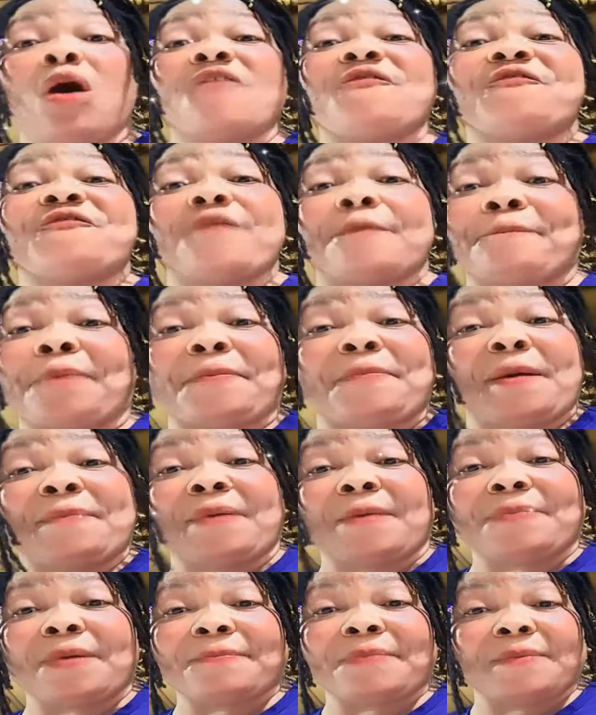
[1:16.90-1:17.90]
Woof,
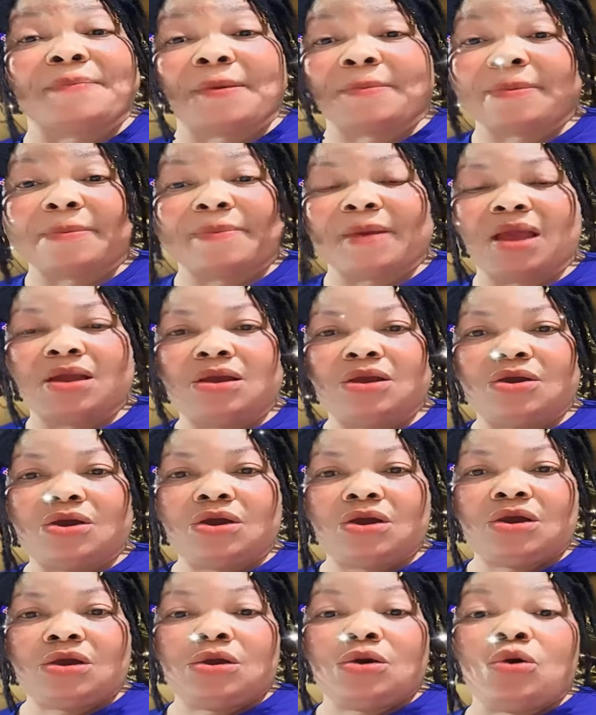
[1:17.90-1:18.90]
papa.
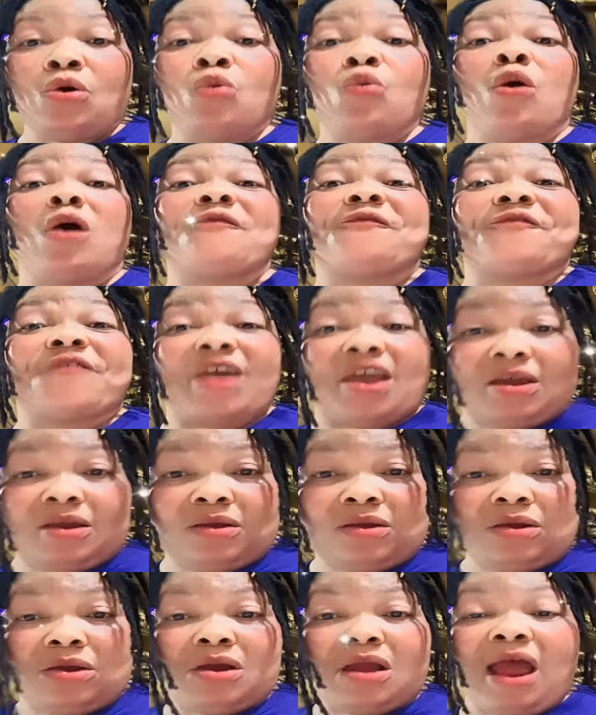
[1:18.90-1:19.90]
Woof.
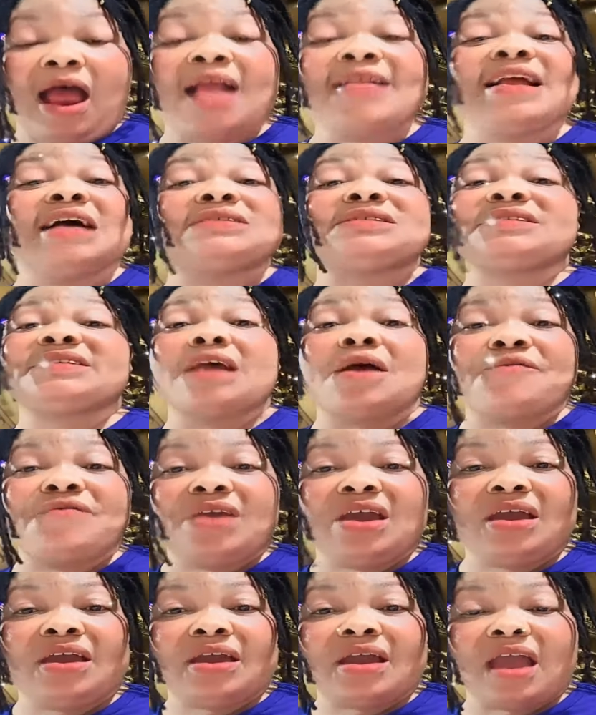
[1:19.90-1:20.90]
And yes,
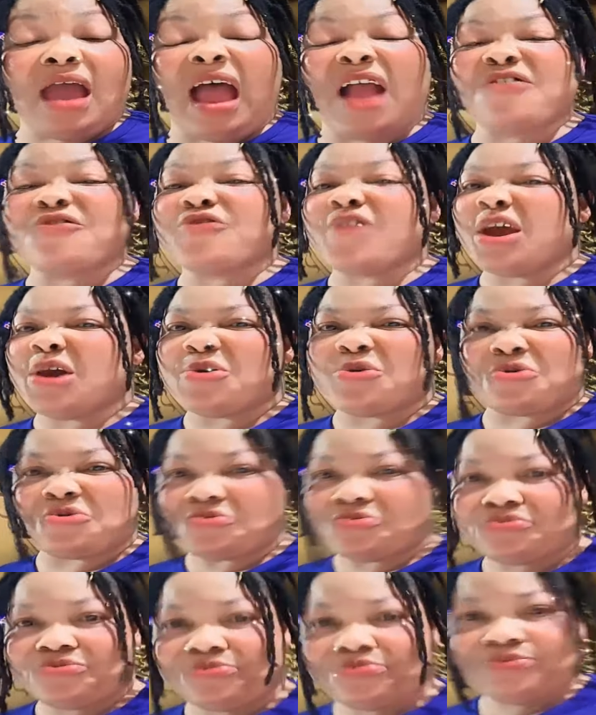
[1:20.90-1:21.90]
yeah, and me
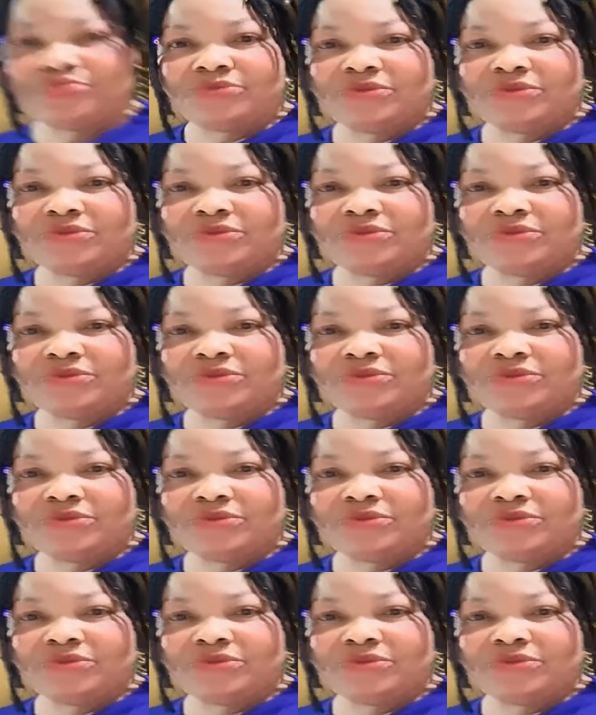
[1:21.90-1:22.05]
ho.